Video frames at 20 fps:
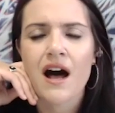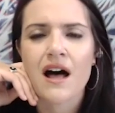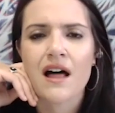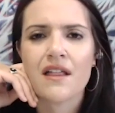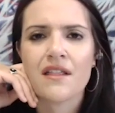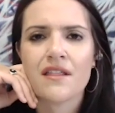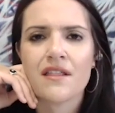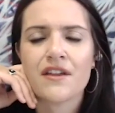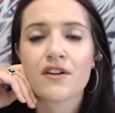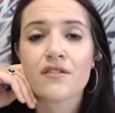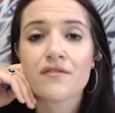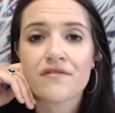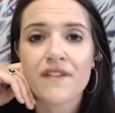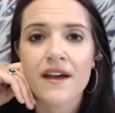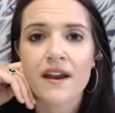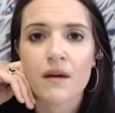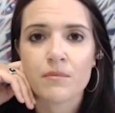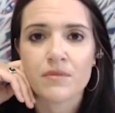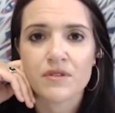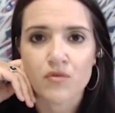they're
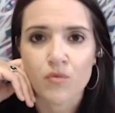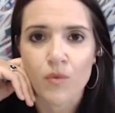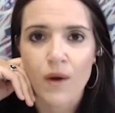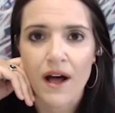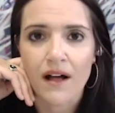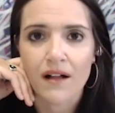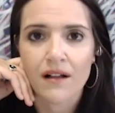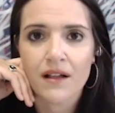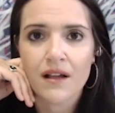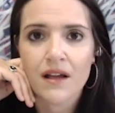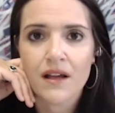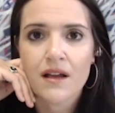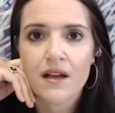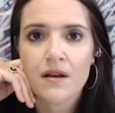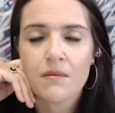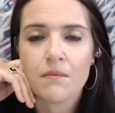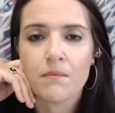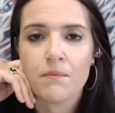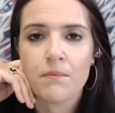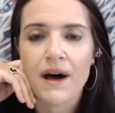fed up as well.
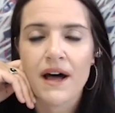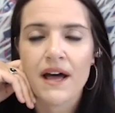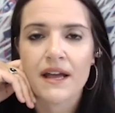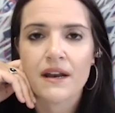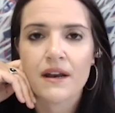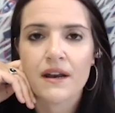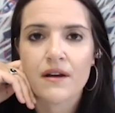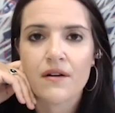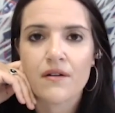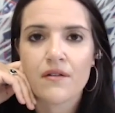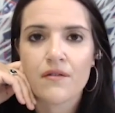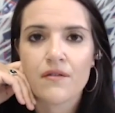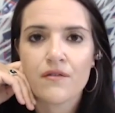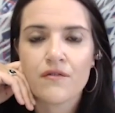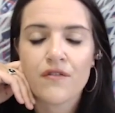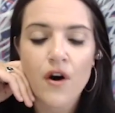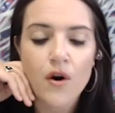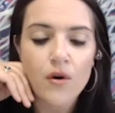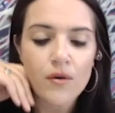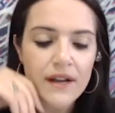But
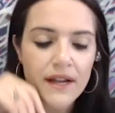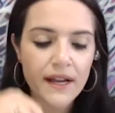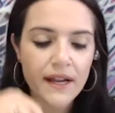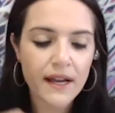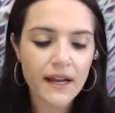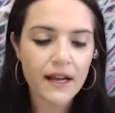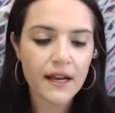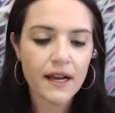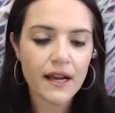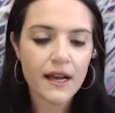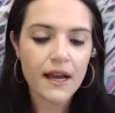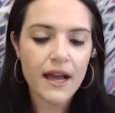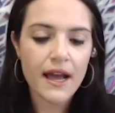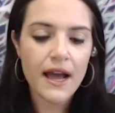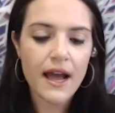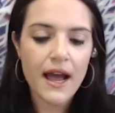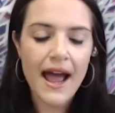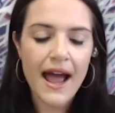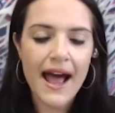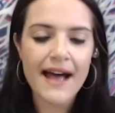voting
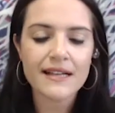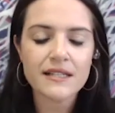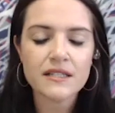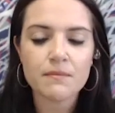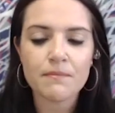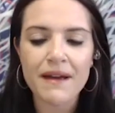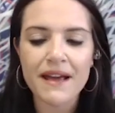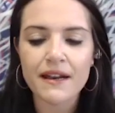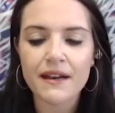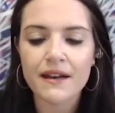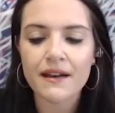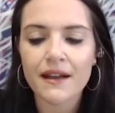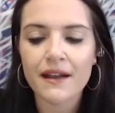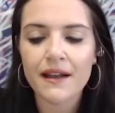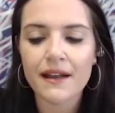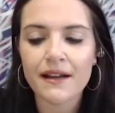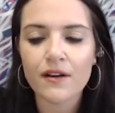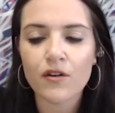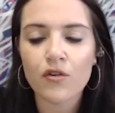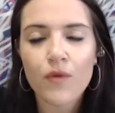has been
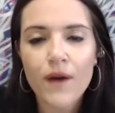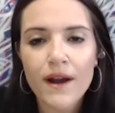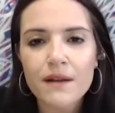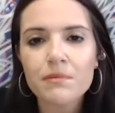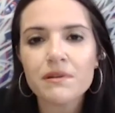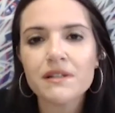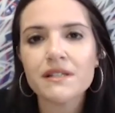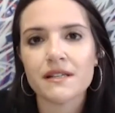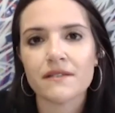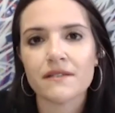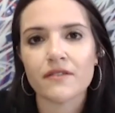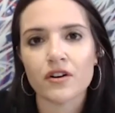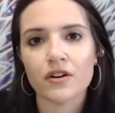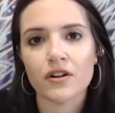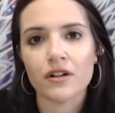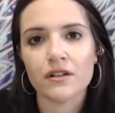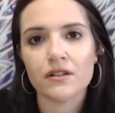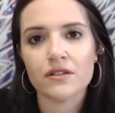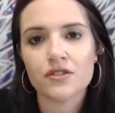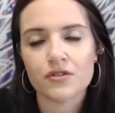incredibly
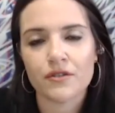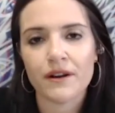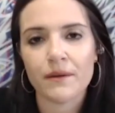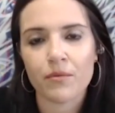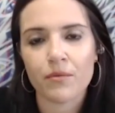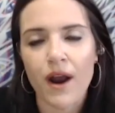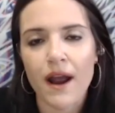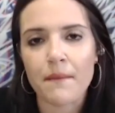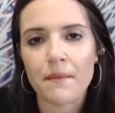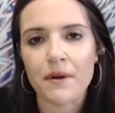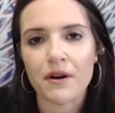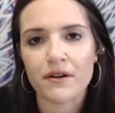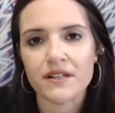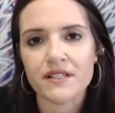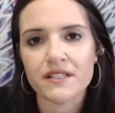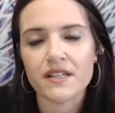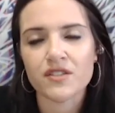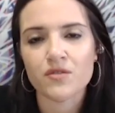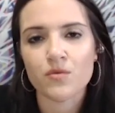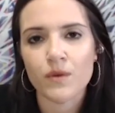difficult during
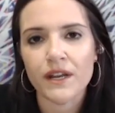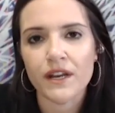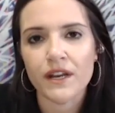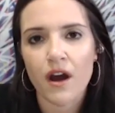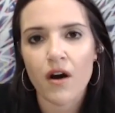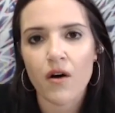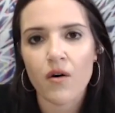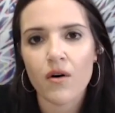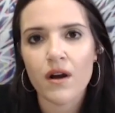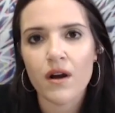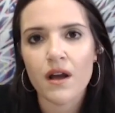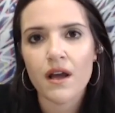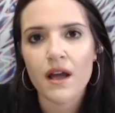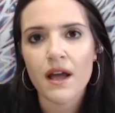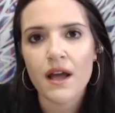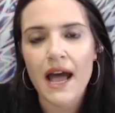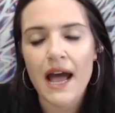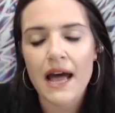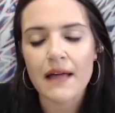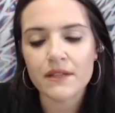primaries, as we know.
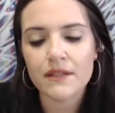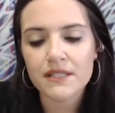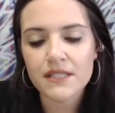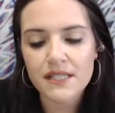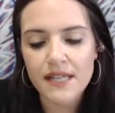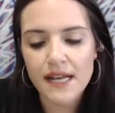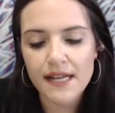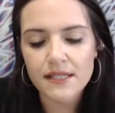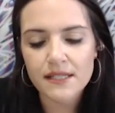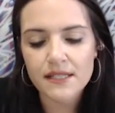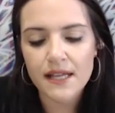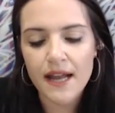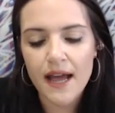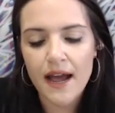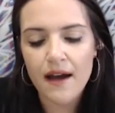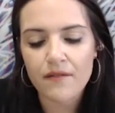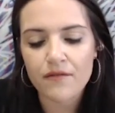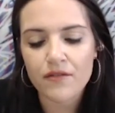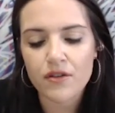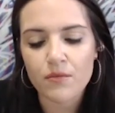And the states that
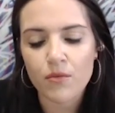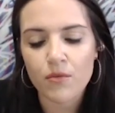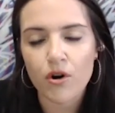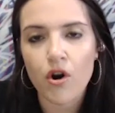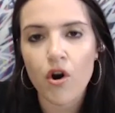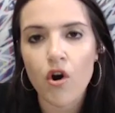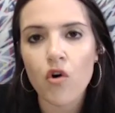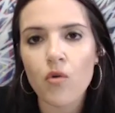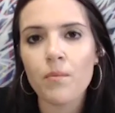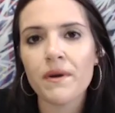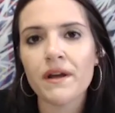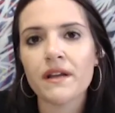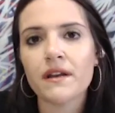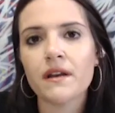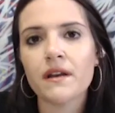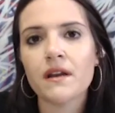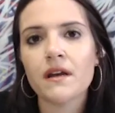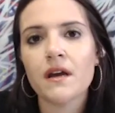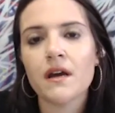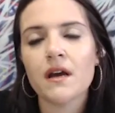have the more
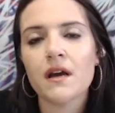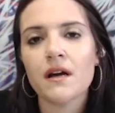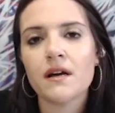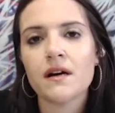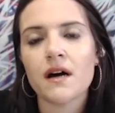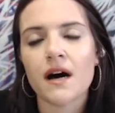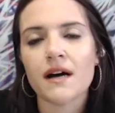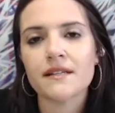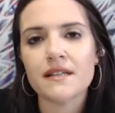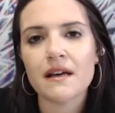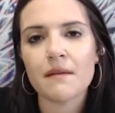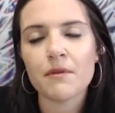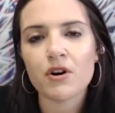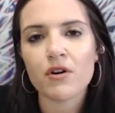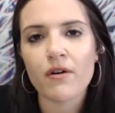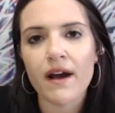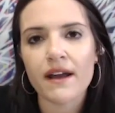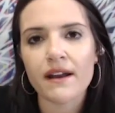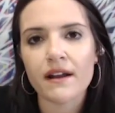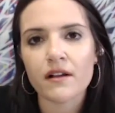open
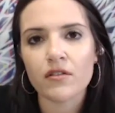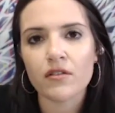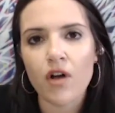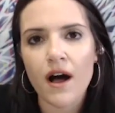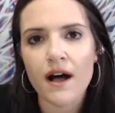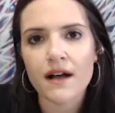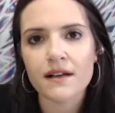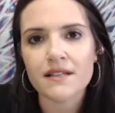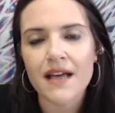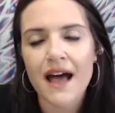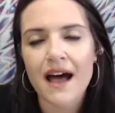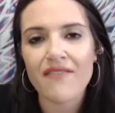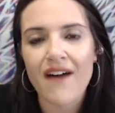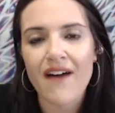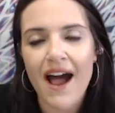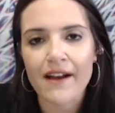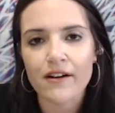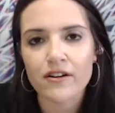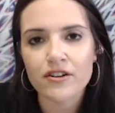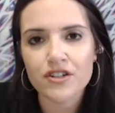democratic laws have
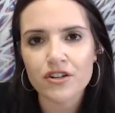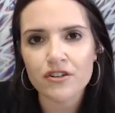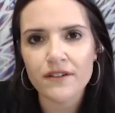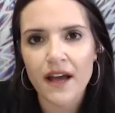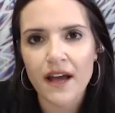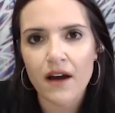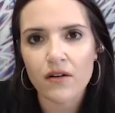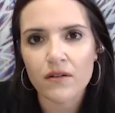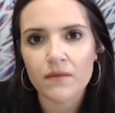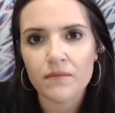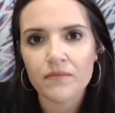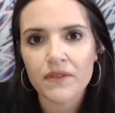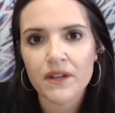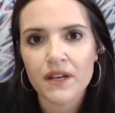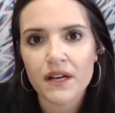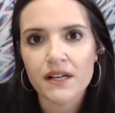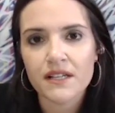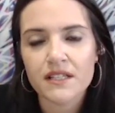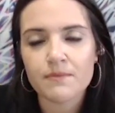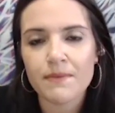higher turnout,
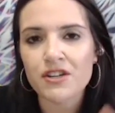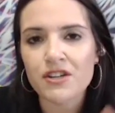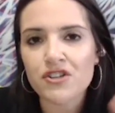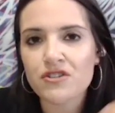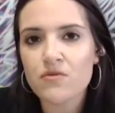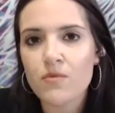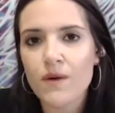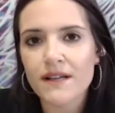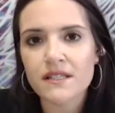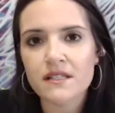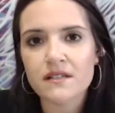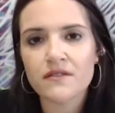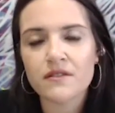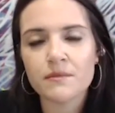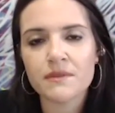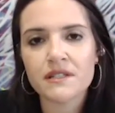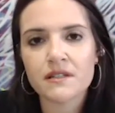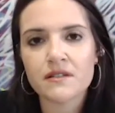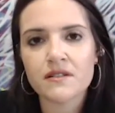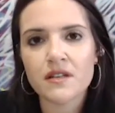especially west of the
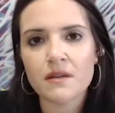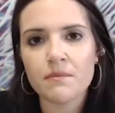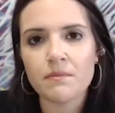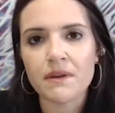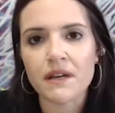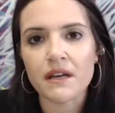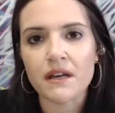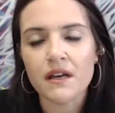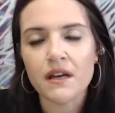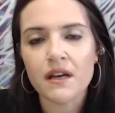Mississippi.